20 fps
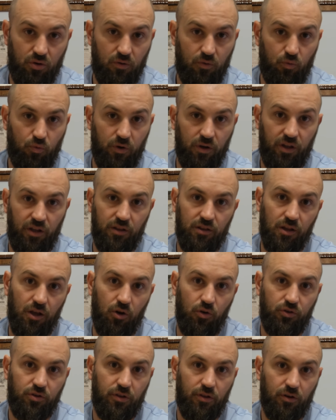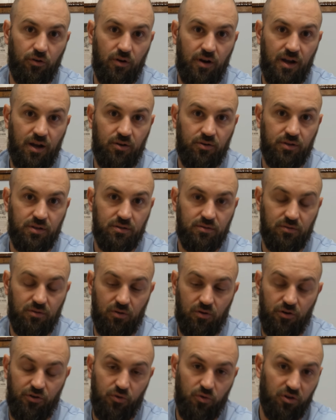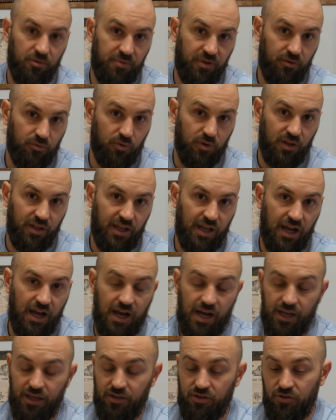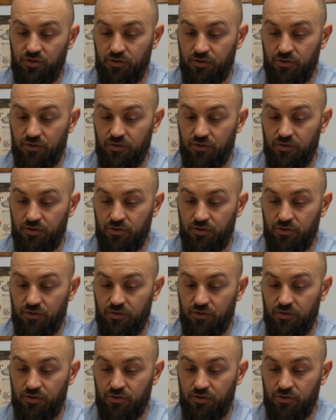really low to the ground or you want to be really high.